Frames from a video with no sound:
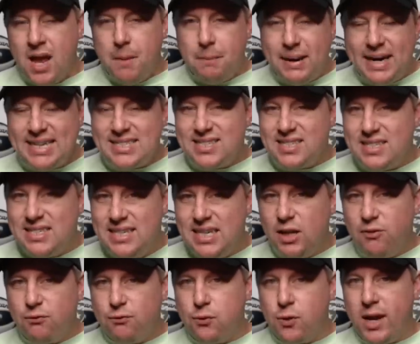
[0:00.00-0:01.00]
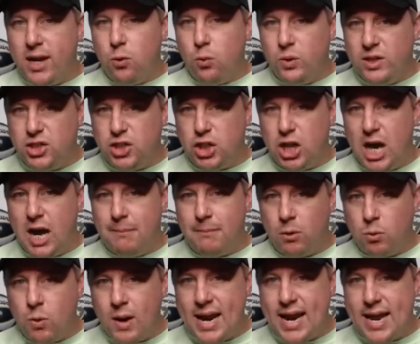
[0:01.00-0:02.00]
But it's different with Ja
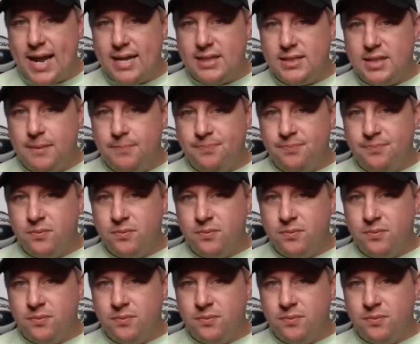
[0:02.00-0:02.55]
Morant.